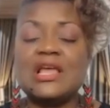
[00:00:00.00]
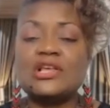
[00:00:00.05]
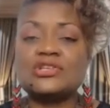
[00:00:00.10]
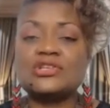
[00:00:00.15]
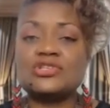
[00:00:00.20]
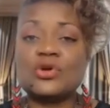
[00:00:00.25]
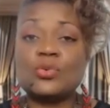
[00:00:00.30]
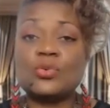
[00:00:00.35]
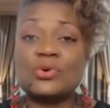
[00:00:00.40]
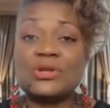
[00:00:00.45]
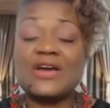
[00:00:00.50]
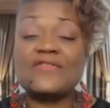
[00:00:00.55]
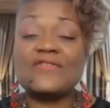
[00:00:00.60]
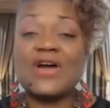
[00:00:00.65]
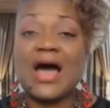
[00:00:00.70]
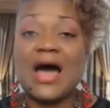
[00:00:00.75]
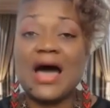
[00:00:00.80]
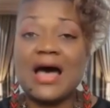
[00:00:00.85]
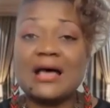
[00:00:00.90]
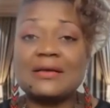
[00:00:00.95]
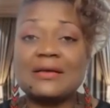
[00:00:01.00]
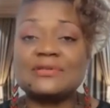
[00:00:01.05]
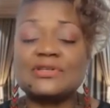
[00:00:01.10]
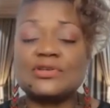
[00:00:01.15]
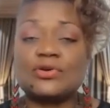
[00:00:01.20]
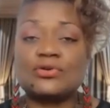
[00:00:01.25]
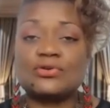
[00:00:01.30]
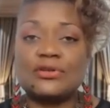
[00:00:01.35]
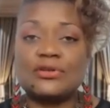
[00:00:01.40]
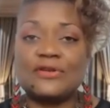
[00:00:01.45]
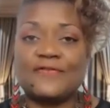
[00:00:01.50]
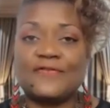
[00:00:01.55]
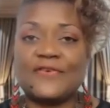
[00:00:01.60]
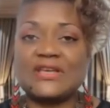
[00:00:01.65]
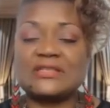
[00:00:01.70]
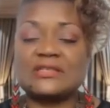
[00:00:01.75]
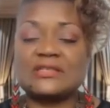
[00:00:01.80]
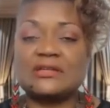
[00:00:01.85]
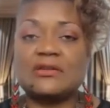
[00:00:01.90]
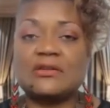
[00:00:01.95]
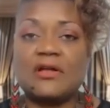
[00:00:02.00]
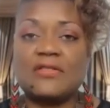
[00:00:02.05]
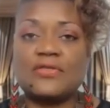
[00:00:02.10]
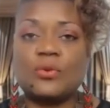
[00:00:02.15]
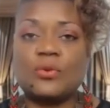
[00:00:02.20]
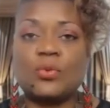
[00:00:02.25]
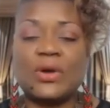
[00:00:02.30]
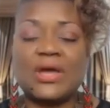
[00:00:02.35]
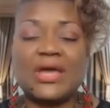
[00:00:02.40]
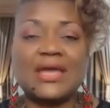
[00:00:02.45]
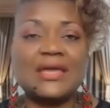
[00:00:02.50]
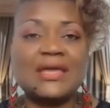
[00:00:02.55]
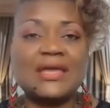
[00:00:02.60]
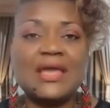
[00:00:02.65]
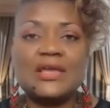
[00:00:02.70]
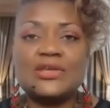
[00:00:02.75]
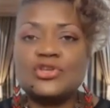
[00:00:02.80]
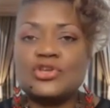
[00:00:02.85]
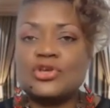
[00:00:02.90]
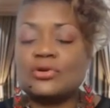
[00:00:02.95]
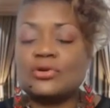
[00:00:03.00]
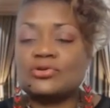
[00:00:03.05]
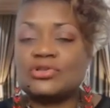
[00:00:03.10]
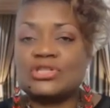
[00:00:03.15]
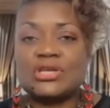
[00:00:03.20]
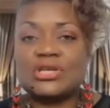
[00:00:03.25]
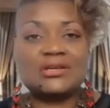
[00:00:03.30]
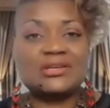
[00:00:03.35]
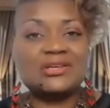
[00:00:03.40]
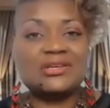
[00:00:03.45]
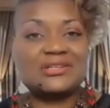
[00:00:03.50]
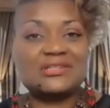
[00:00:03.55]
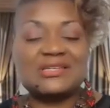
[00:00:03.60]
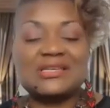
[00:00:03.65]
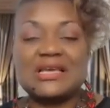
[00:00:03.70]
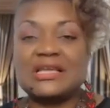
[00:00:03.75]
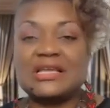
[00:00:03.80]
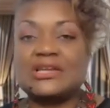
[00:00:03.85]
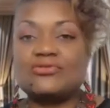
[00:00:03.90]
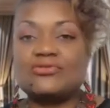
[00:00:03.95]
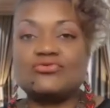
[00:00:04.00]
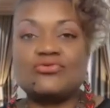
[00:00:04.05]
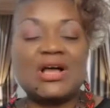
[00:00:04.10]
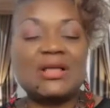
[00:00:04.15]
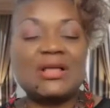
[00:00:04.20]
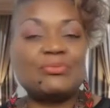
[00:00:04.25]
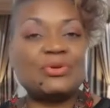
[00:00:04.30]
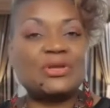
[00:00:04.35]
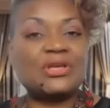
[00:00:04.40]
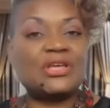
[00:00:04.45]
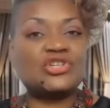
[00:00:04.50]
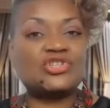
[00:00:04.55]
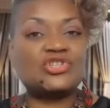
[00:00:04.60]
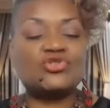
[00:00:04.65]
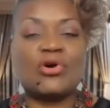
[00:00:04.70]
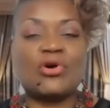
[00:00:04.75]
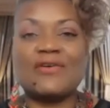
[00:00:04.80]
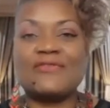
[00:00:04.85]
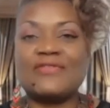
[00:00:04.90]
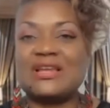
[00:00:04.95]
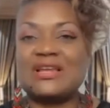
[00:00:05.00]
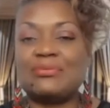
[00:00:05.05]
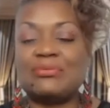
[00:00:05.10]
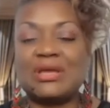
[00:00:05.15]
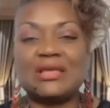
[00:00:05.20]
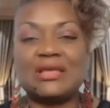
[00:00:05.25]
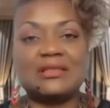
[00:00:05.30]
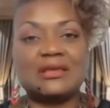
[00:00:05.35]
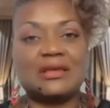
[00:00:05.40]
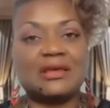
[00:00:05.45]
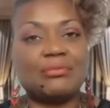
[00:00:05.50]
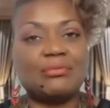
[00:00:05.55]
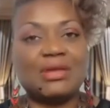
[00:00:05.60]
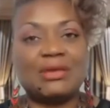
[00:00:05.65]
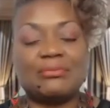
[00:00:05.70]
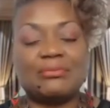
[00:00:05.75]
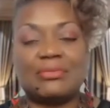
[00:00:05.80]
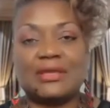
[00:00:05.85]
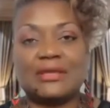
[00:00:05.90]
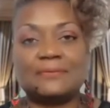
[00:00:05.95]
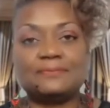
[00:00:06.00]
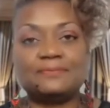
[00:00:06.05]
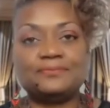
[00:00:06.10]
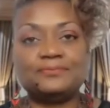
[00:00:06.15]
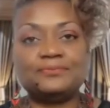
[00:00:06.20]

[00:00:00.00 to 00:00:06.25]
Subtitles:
So whatever obstacle you face along the way, you don't tuck your tail and run because you already made the commitment.